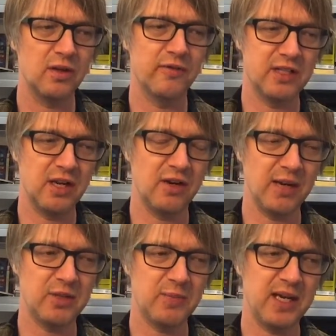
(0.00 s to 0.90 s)
the video
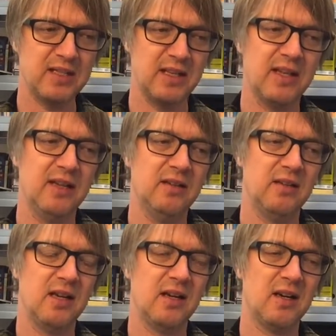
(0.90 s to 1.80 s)
game space, and then
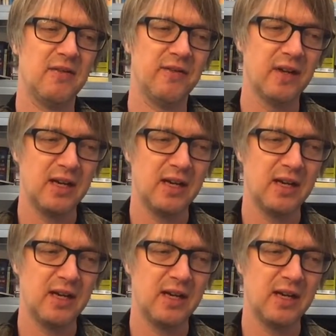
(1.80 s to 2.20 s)
kind of